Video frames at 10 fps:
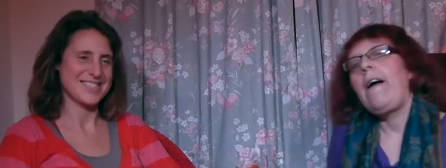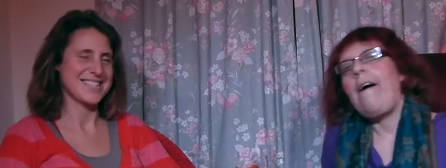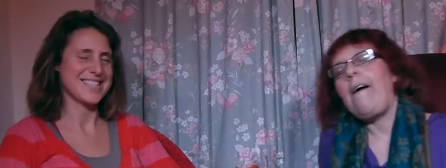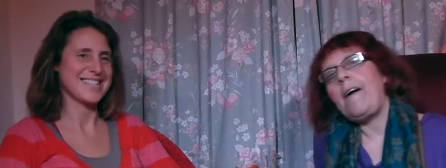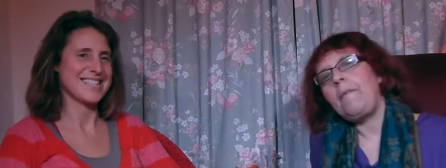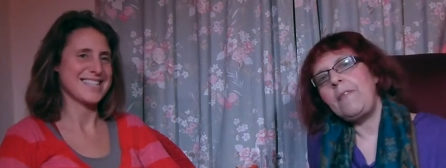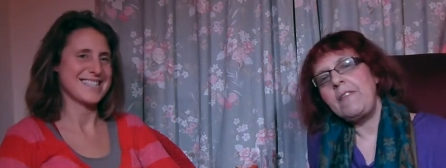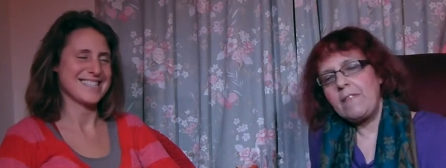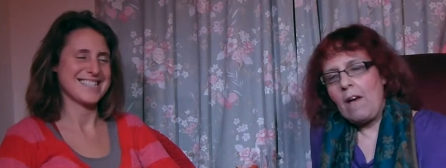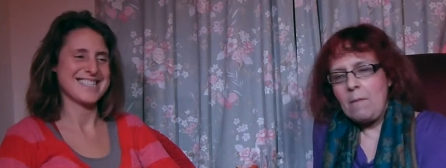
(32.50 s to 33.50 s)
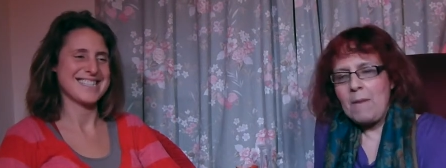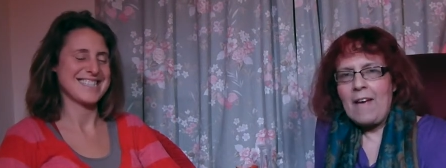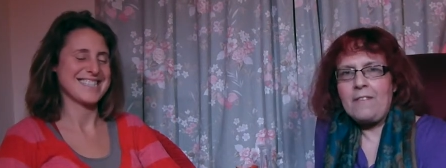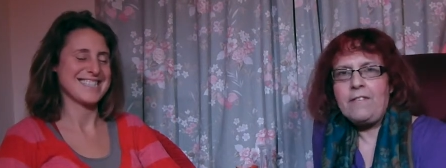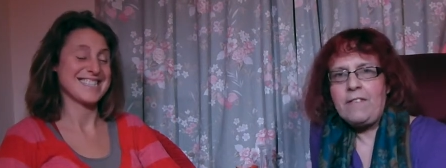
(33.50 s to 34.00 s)
Speaker 1: Um, this time
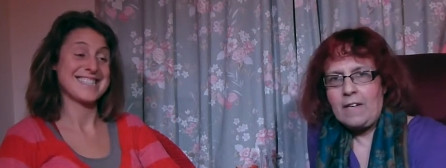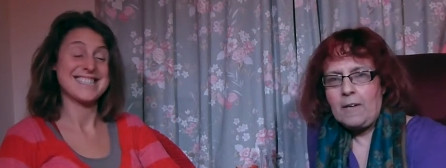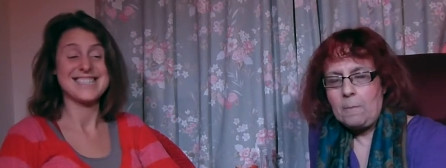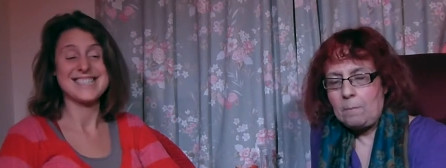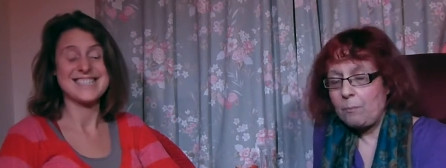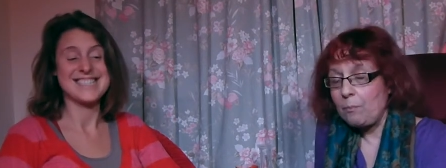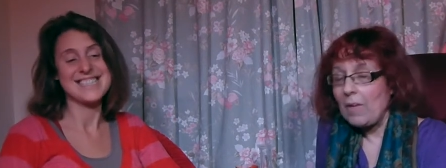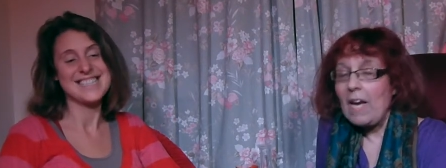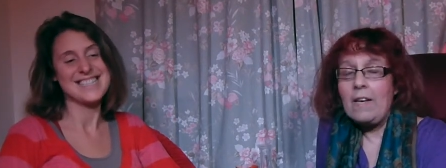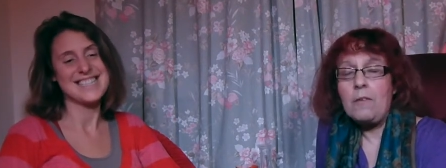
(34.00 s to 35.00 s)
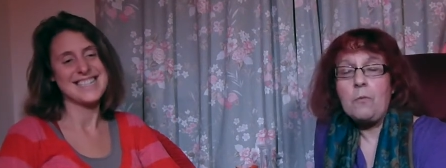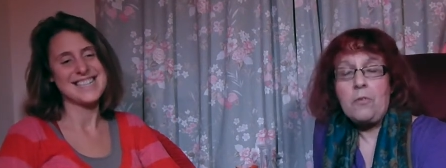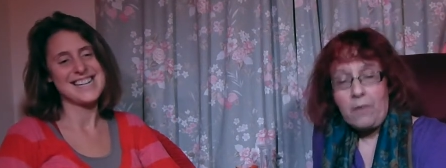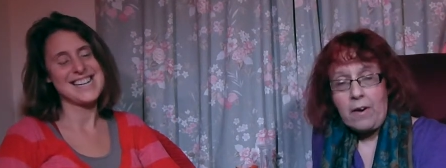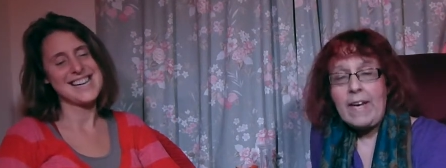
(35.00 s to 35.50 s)
last year Helen
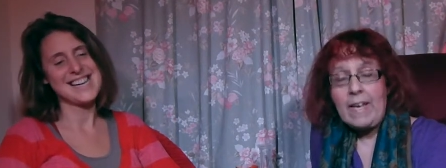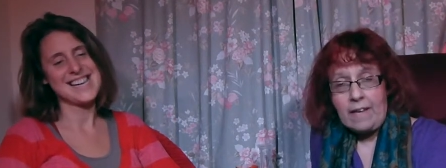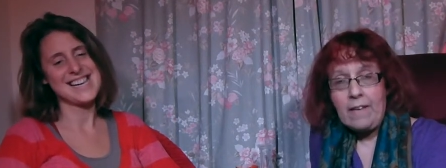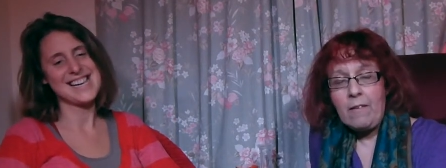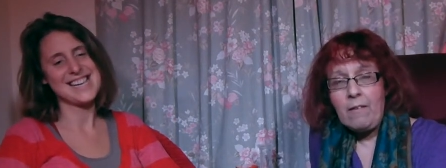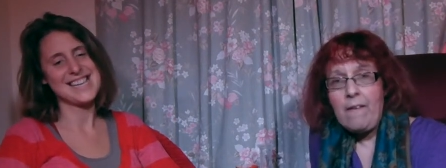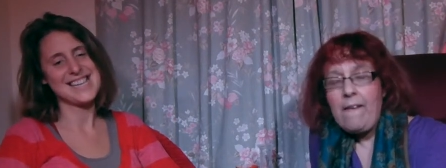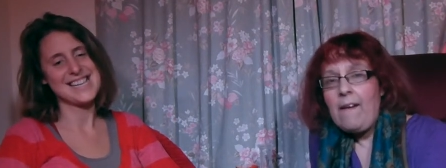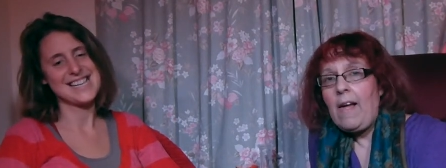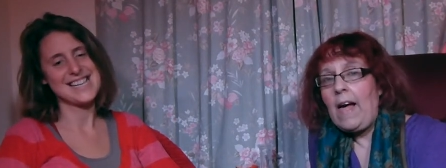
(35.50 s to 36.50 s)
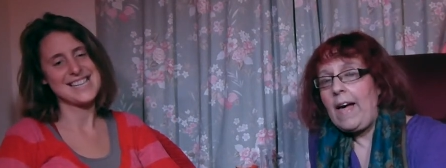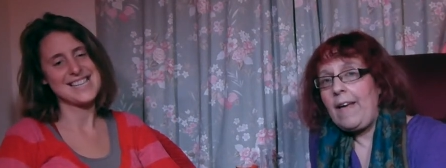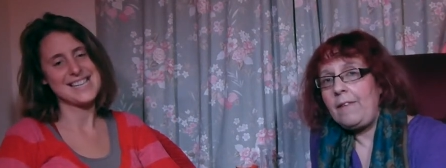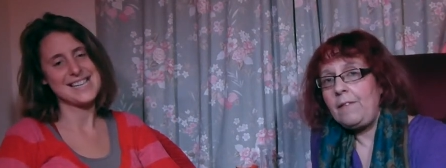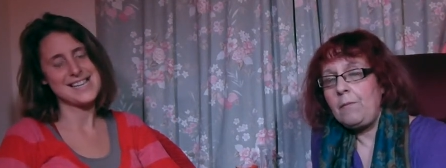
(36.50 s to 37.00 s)
was very ill
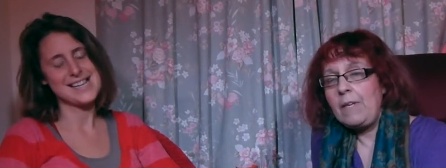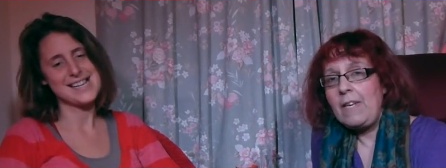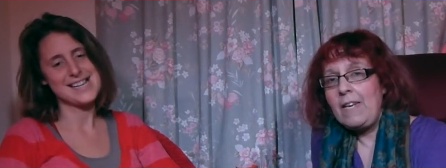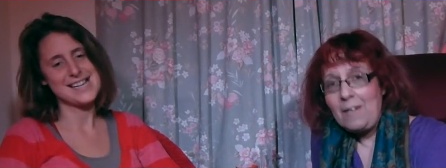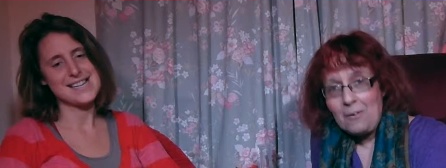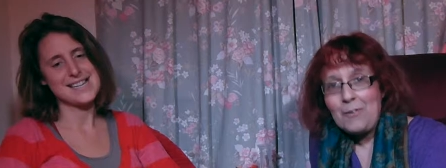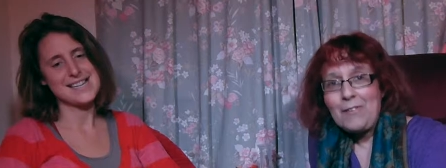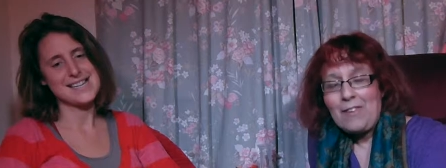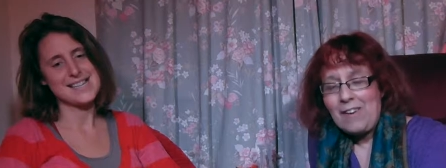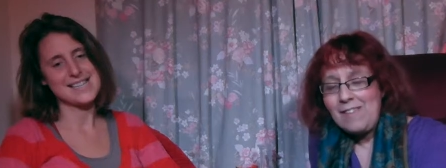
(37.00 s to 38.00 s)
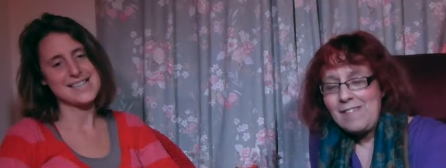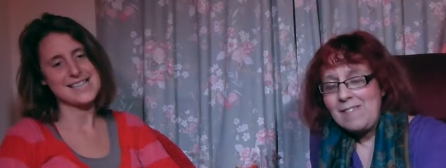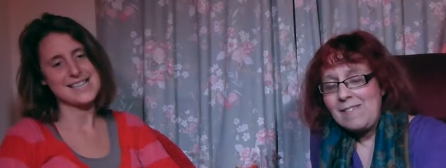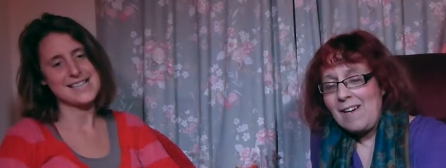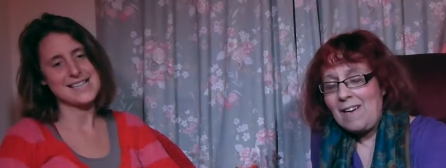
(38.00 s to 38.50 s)
and we nearly lost her.
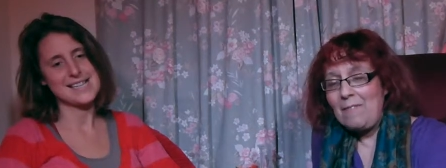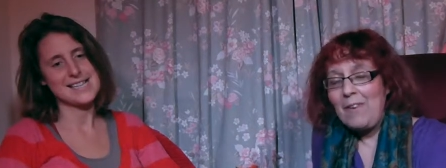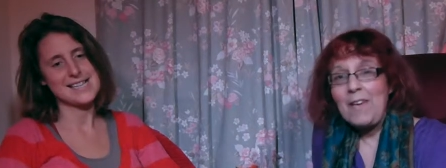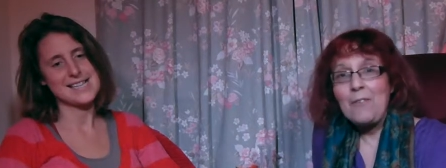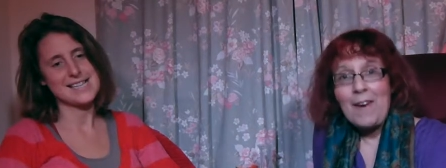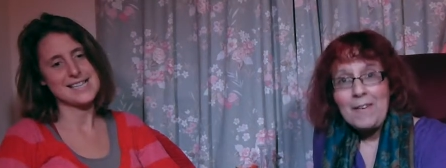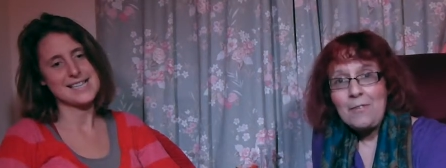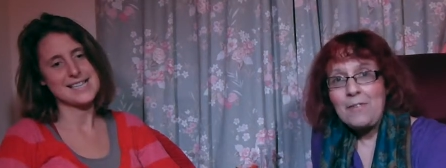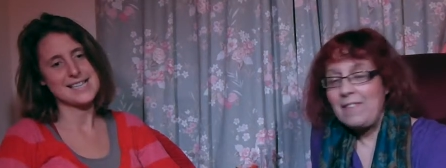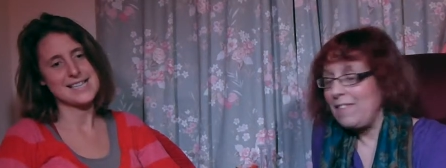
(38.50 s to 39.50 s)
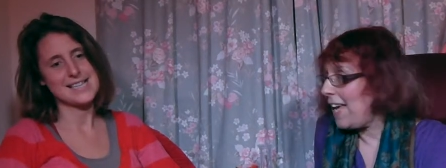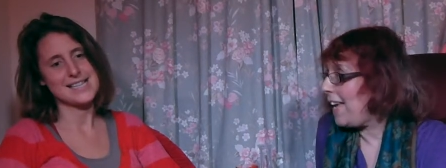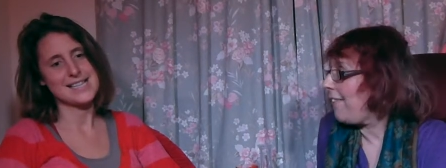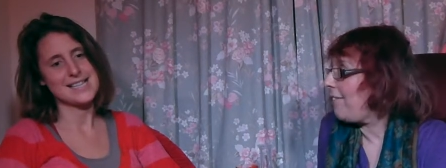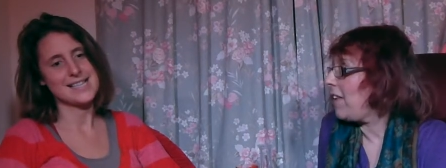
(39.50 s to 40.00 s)
I'm very grateful to
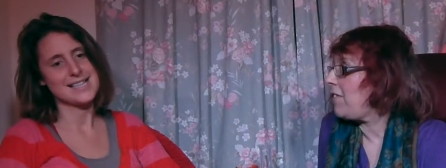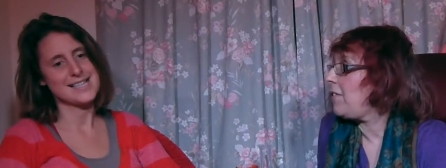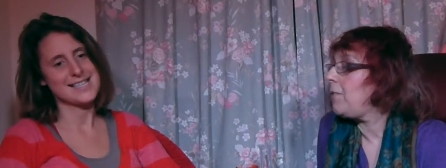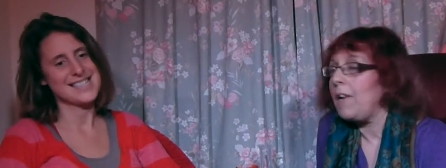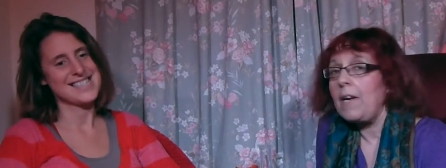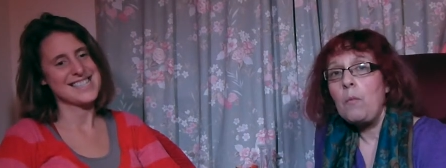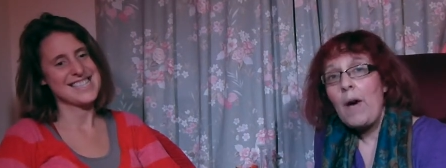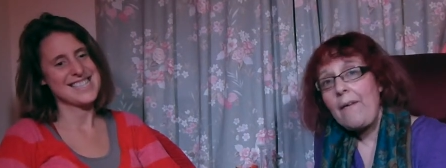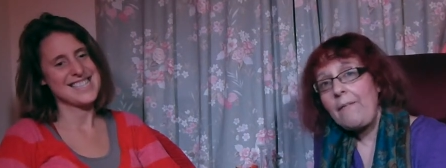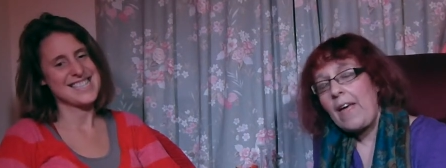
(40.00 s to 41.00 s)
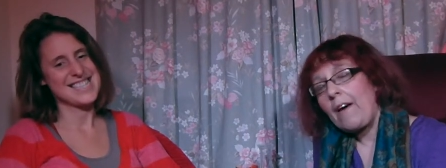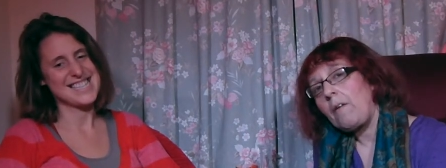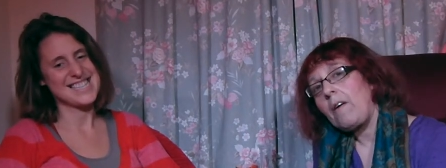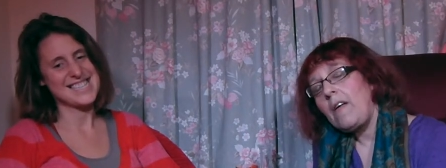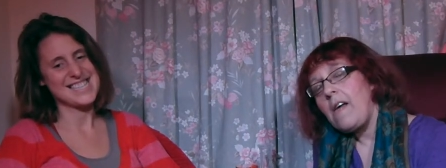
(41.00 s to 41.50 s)
say that she's very well
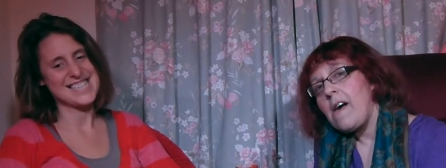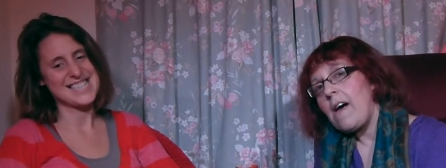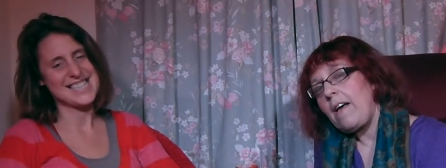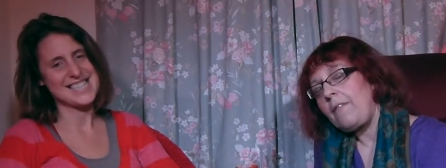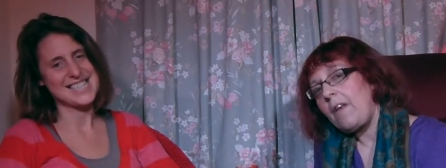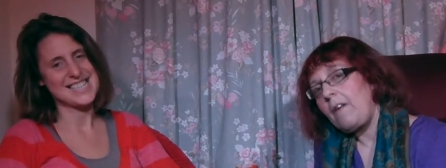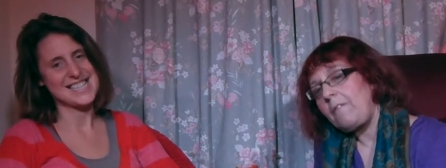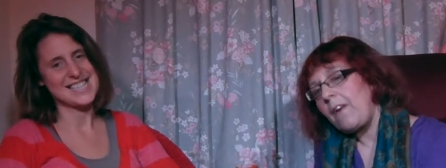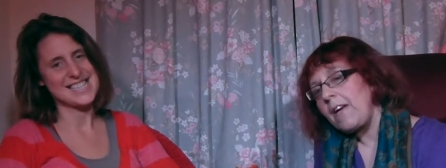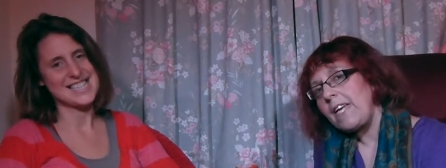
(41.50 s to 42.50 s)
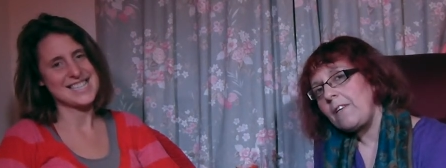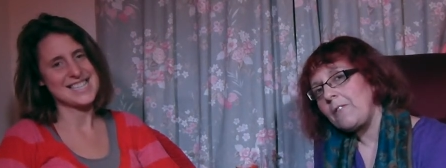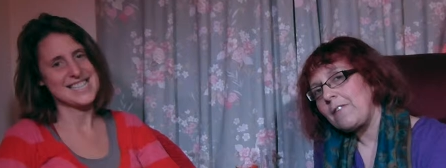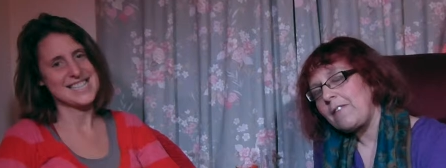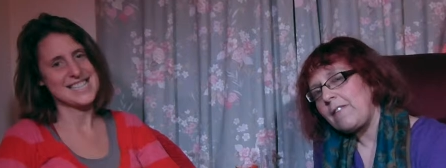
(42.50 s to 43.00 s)
now. And I'm very
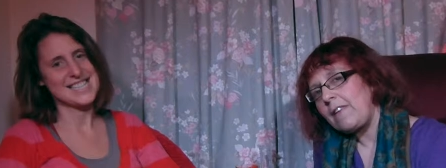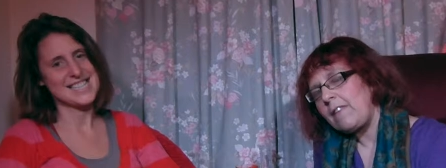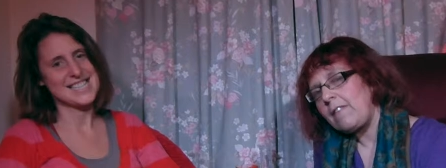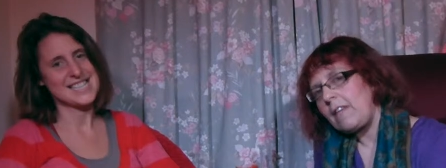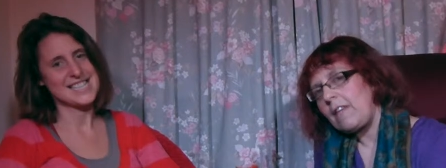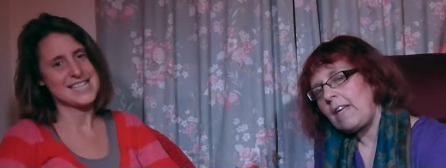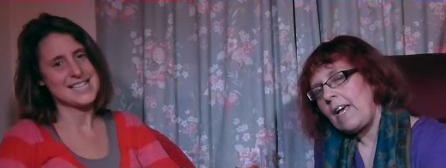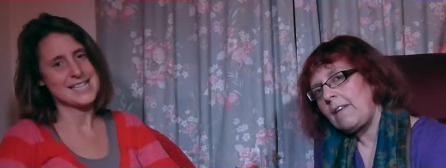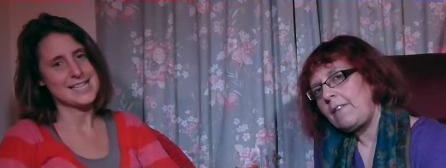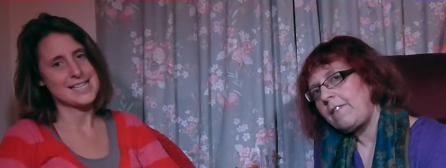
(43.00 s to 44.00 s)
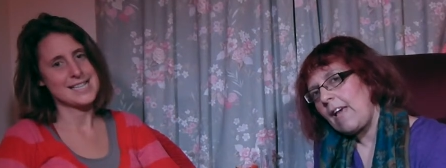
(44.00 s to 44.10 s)
interested in Helen